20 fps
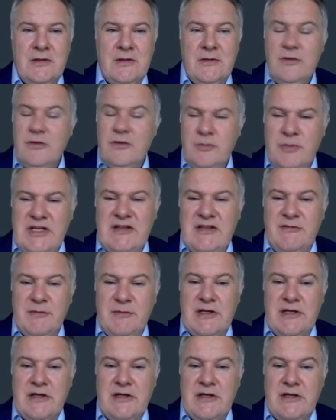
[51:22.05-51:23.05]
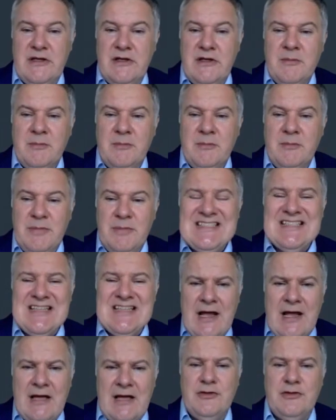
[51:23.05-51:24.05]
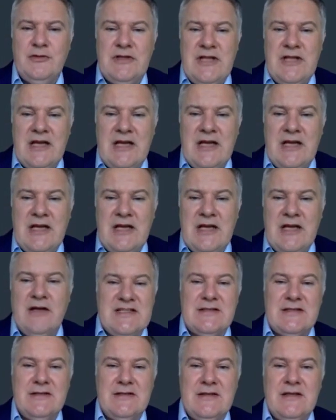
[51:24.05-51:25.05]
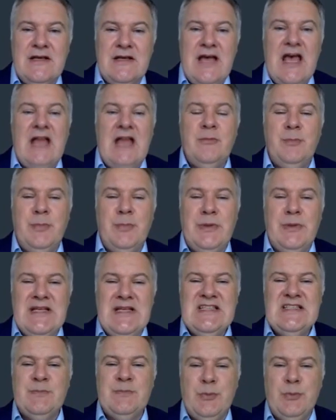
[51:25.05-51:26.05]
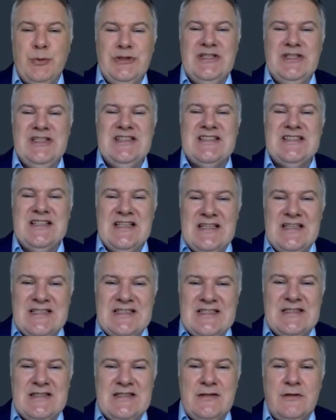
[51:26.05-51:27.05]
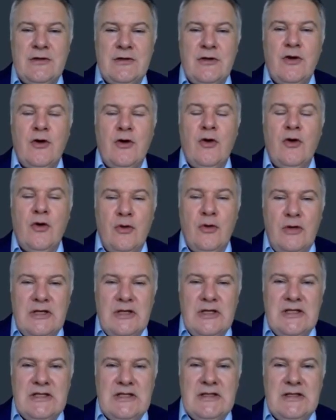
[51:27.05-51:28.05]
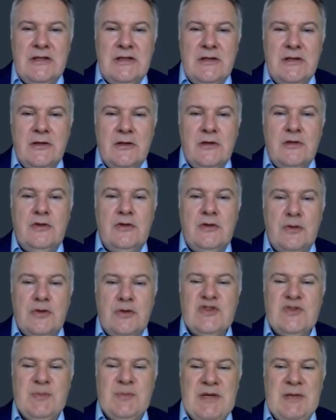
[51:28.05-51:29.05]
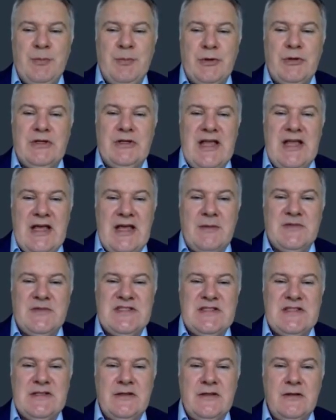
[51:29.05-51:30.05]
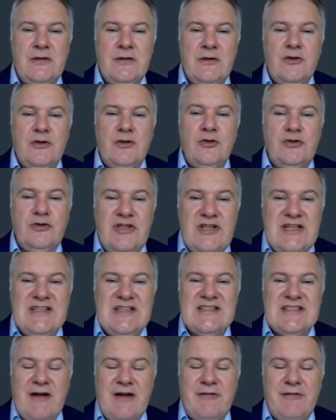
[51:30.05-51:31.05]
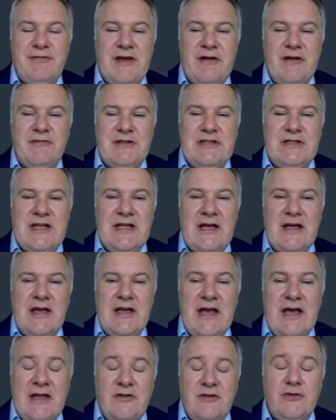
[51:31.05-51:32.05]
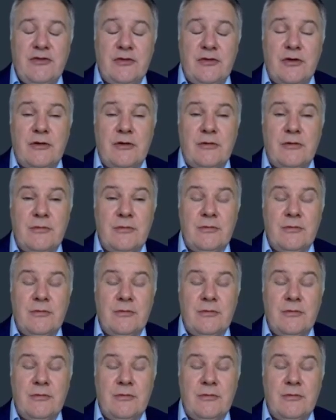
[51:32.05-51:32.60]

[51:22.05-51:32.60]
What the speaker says: Don't believe me. Please try to take a list and please put this list only those people names who drinks coffee every day, and you know.